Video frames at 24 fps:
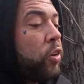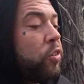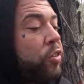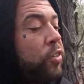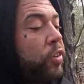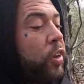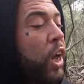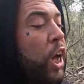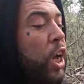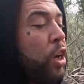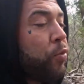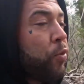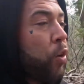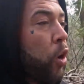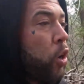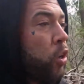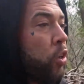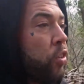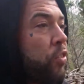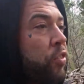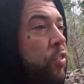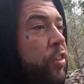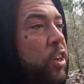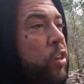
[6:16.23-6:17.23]
slave
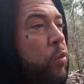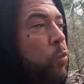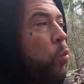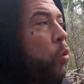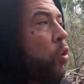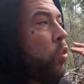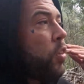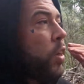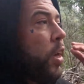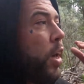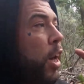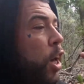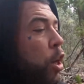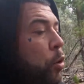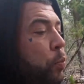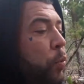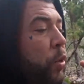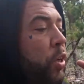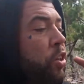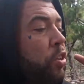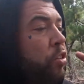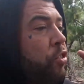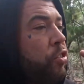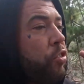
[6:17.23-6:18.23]
owners didn't want the hemp
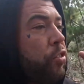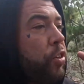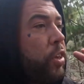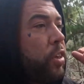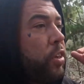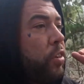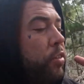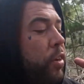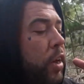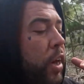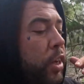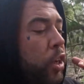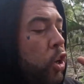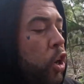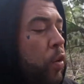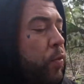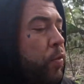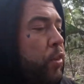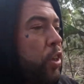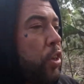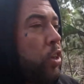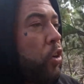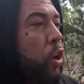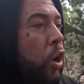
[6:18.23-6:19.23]
industry to take
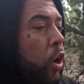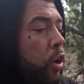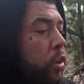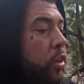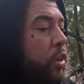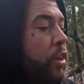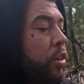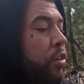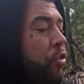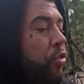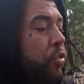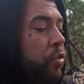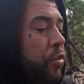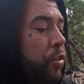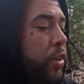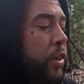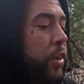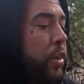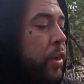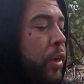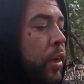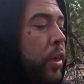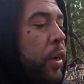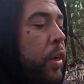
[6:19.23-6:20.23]
over the cotton
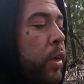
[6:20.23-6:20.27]
industry.